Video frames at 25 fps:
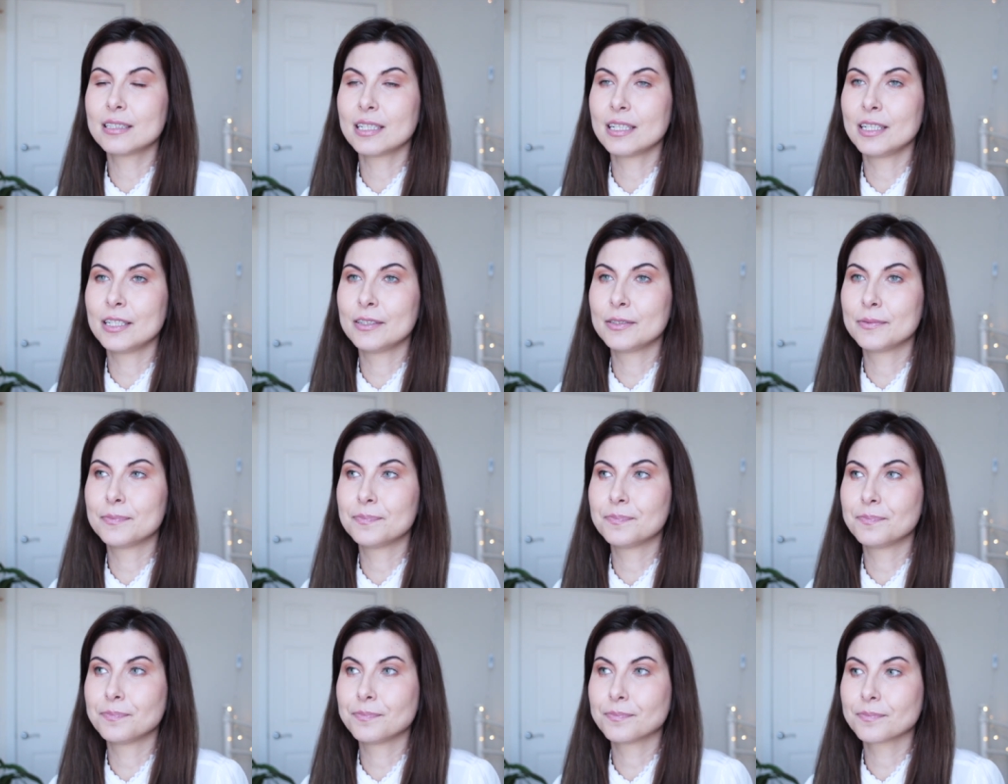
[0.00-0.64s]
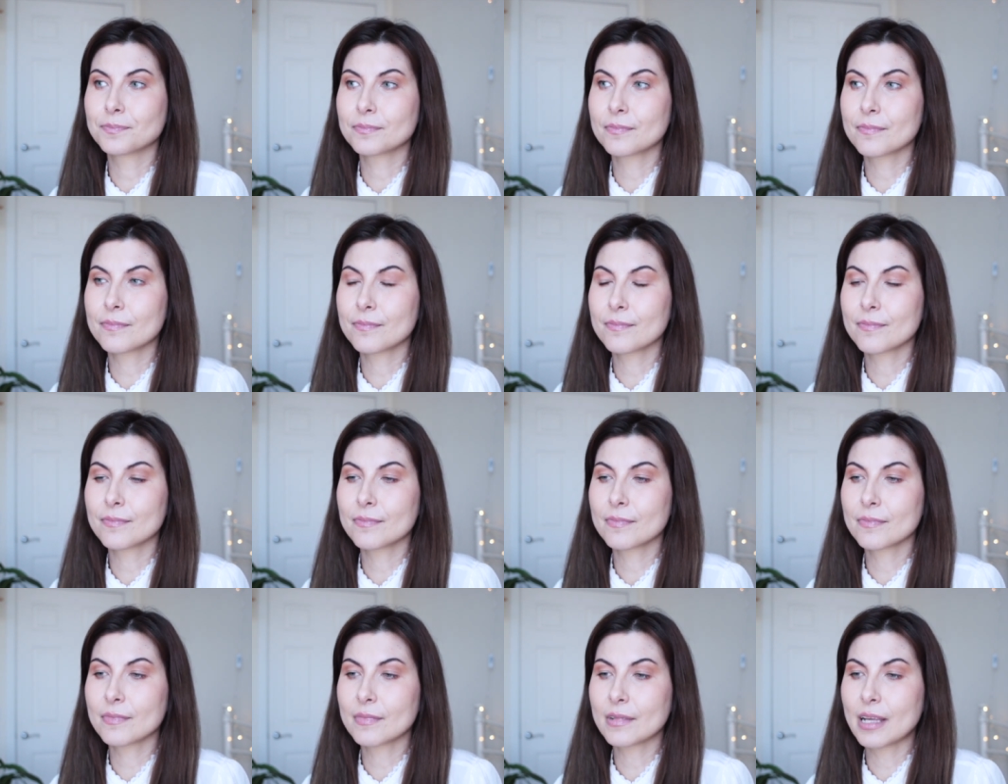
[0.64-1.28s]
So
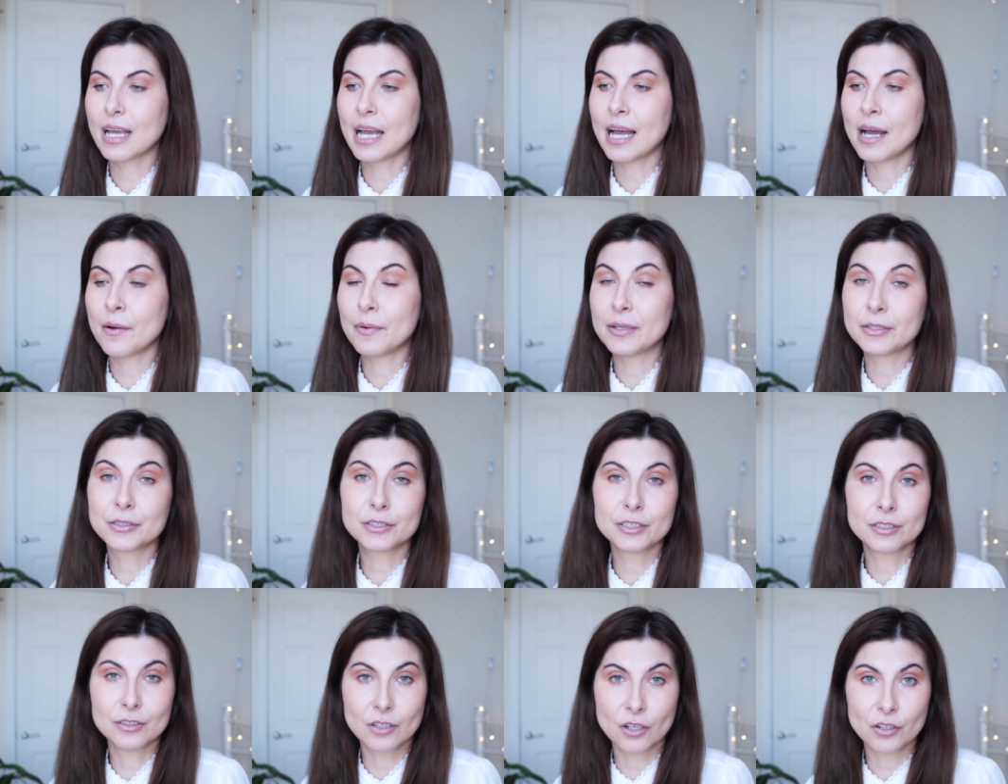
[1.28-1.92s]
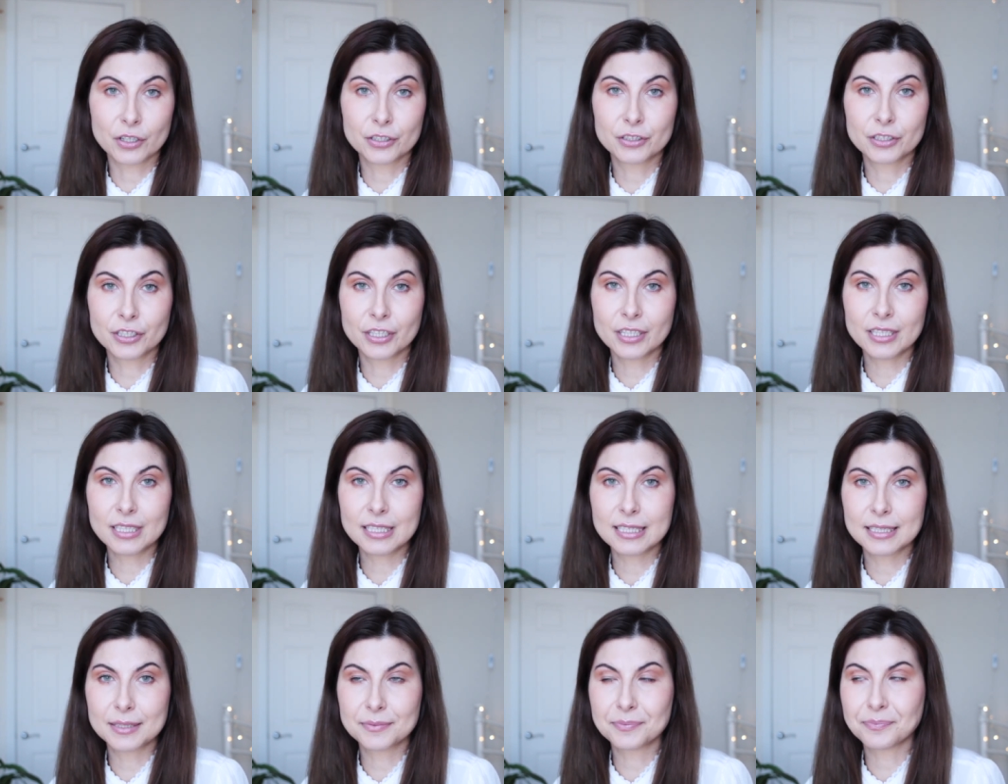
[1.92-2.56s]
I went to
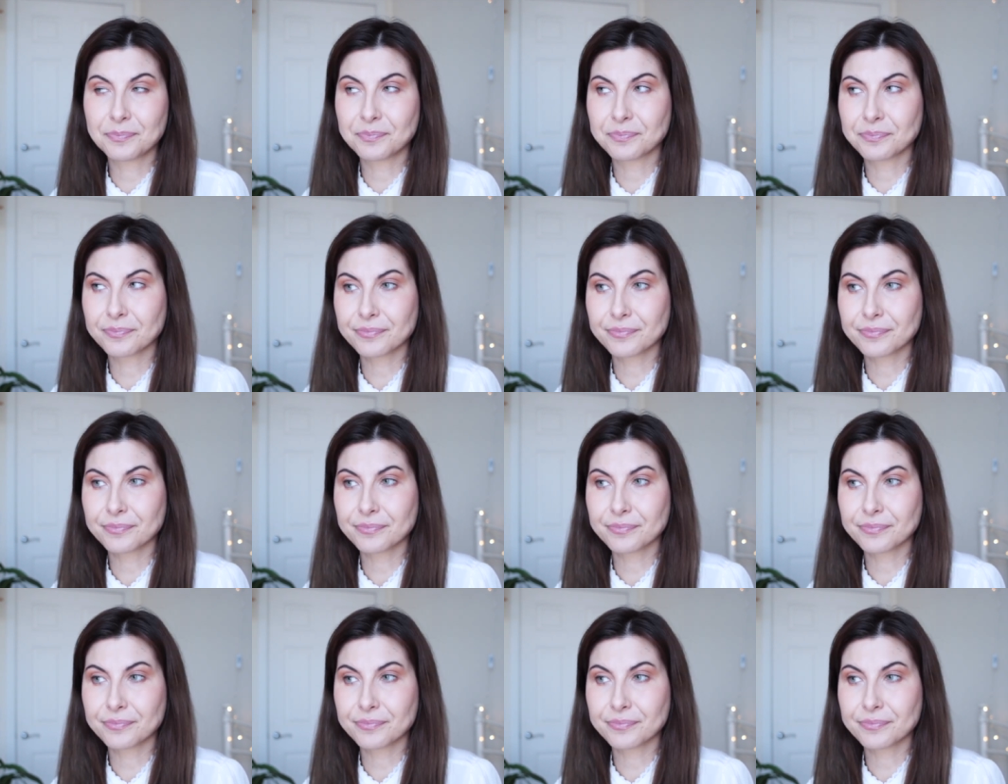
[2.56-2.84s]
doctors